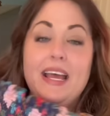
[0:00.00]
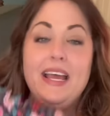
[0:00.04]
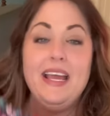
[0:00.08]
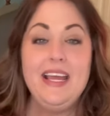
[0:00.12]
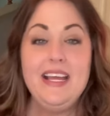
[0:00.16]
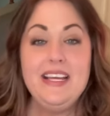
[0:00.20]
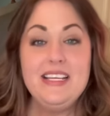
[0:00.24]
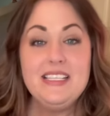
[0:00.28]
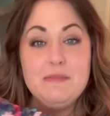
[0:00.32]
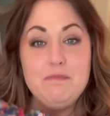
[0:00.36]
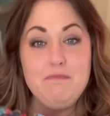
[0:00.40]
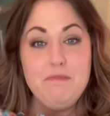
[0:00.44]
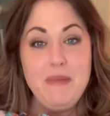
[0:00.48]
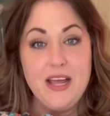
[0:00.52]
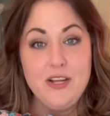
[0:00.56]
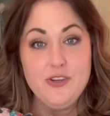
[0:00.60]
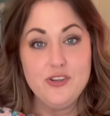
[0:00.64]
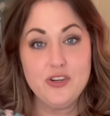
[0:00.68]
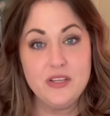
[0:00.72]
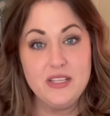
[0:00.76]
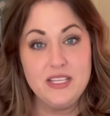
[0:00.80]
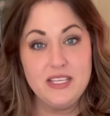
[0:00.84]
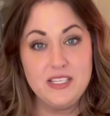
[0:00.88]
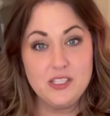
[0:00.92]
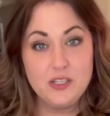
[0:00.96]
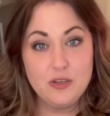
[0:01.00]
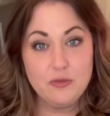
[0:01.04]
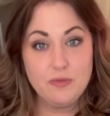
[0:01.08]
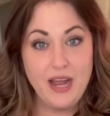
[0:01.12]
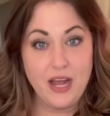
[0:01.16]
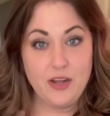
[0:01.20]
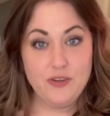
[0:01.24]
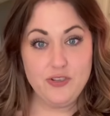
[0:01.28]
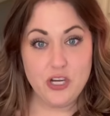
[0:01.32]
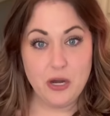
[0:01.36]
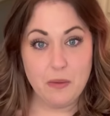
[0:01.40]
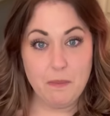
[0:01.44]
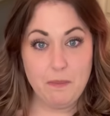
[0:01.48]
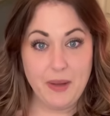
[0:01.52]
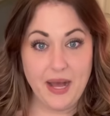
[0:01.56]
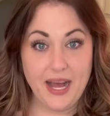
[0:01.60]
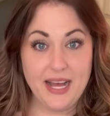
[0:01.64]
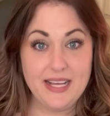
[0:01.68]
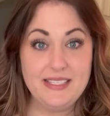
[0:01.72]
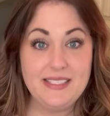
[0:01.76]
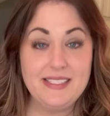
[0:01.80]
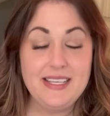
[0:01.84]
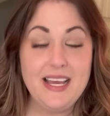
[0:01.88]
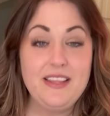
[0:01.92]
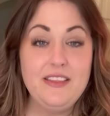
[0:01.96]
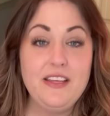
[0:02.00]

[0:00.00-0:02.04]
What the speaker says: is measure this around your bust,